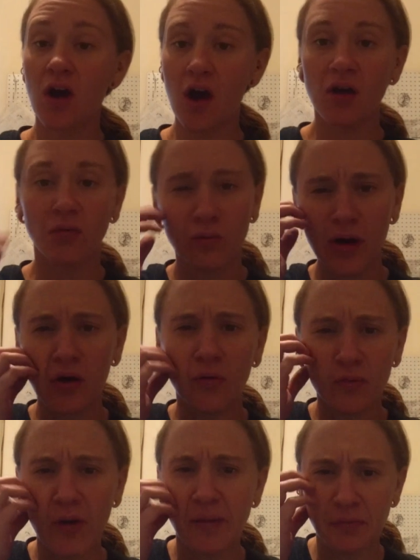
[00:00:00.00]
oh,
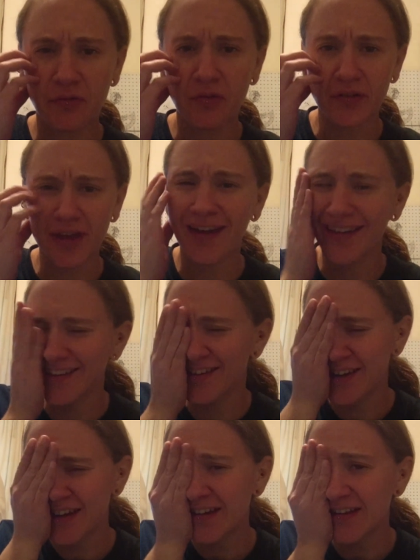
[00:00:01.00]
well, right before that,
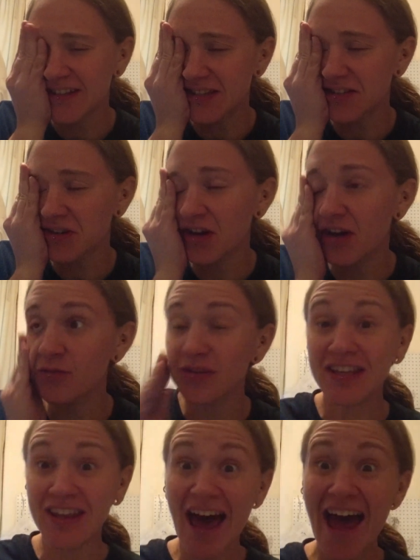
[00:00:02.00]
let's start off
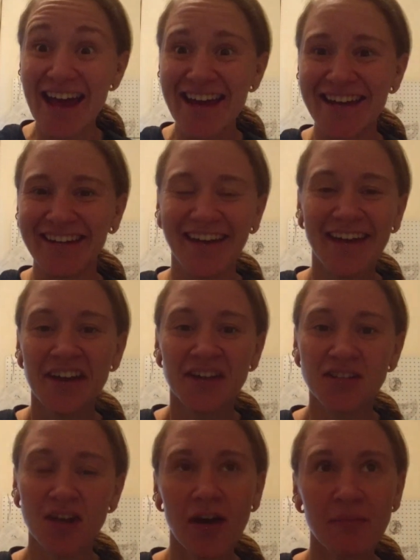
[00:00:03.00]
with Clyde!
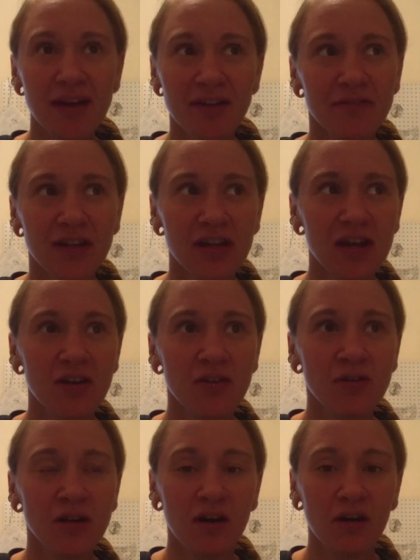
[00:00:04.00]
So I made a
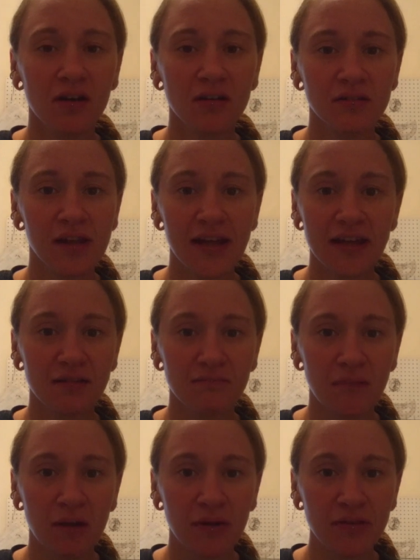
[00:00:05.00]
video like
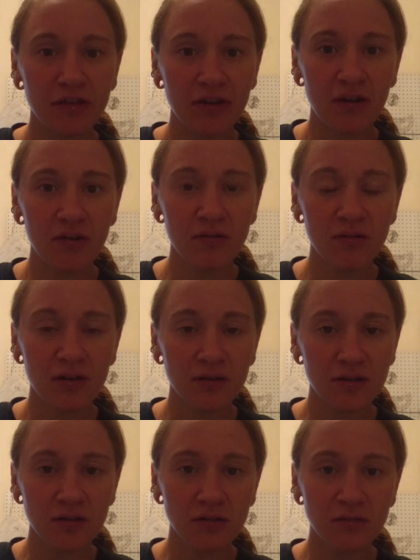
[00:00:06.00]
a month ago, a
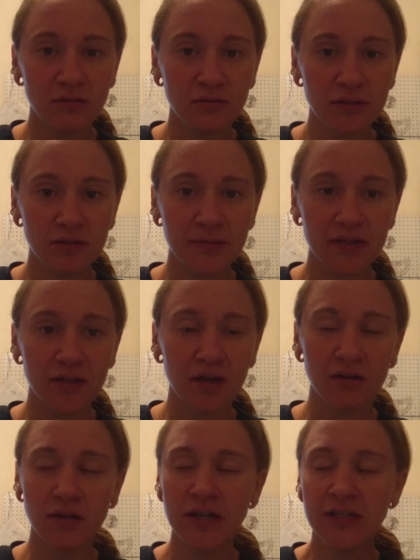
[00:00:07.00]
little, little bit
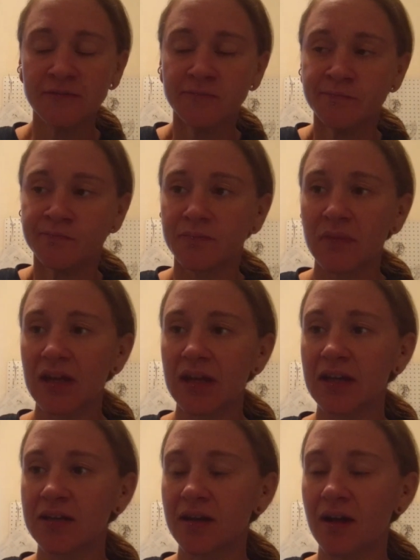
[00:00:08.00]
ago.
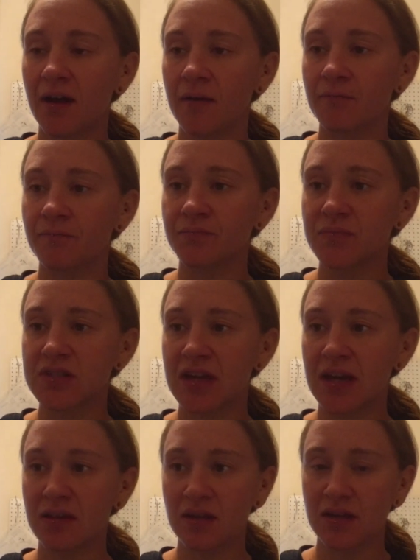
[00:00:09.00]
And, um,
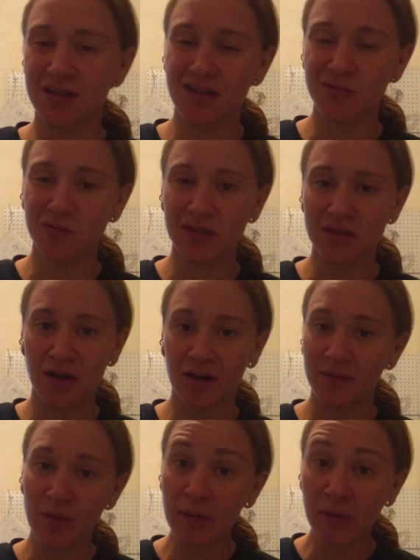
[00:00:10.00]
saying that he doesn't really
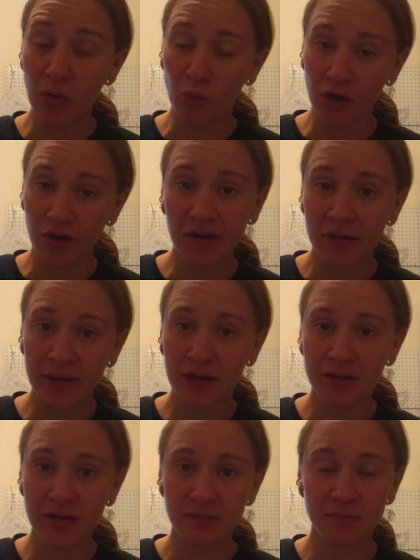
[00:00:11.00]
talk, I'm not worried
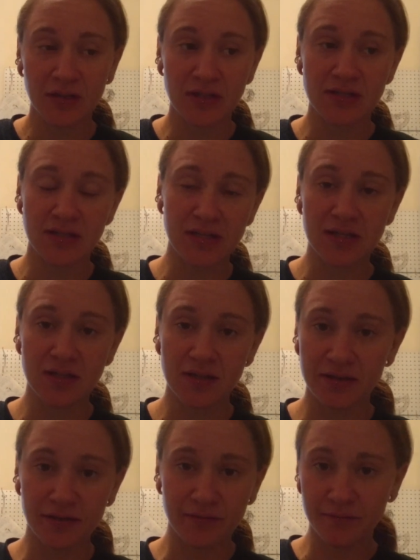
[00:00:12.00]
about it because
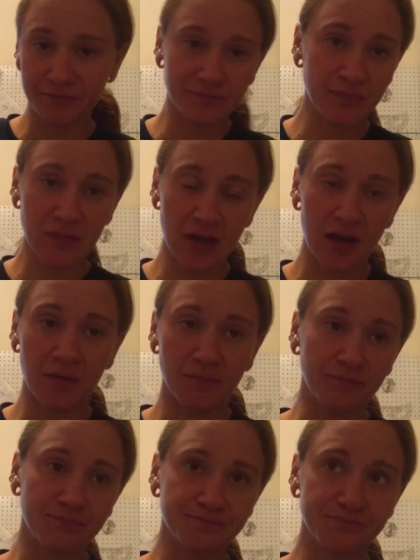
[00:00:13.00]
he,
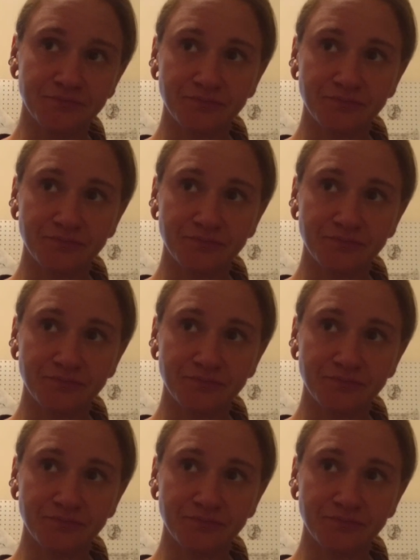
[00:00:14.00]
um,